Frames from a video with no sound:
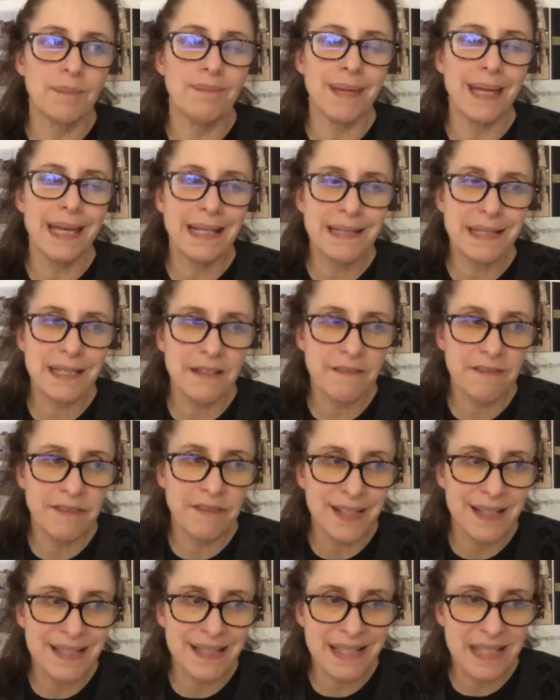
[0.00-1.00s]
makes the
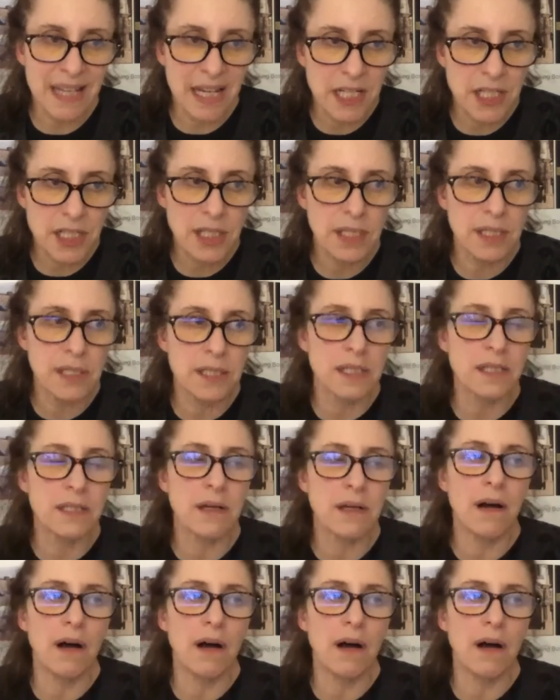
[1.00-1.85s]
fixations